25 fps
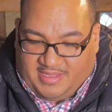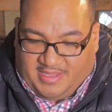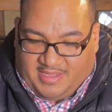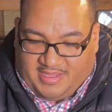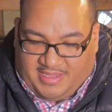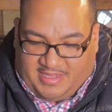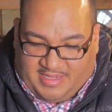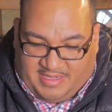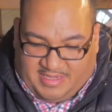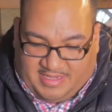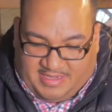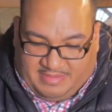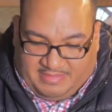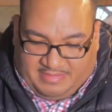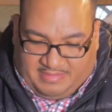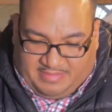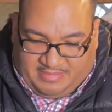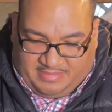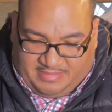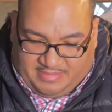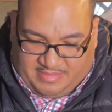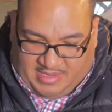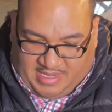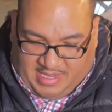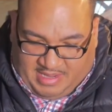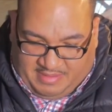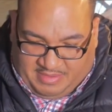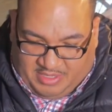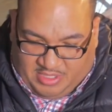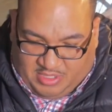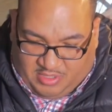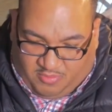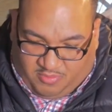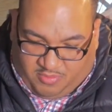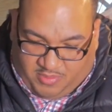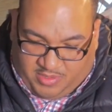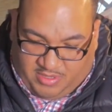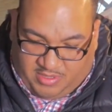I mean,
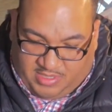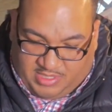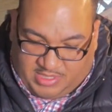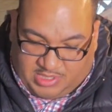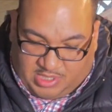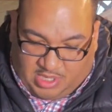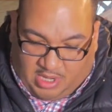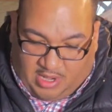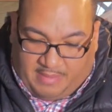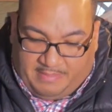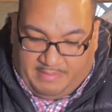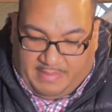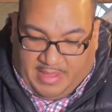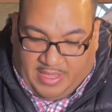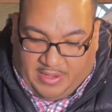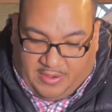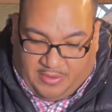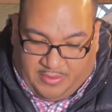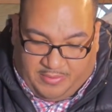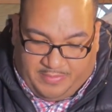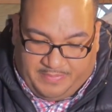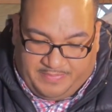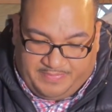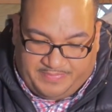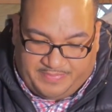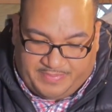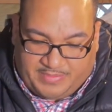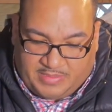the reel is all metal.